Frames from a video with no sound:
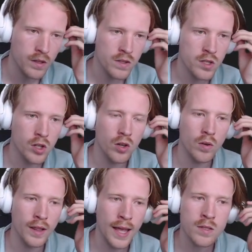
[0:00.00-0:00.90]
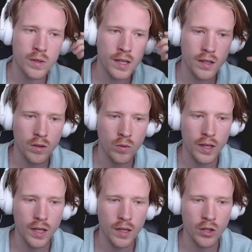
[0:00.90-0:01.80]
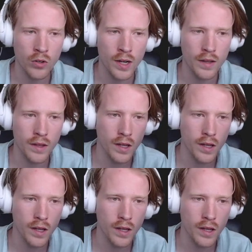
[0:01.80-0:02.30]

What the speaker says: So last week we created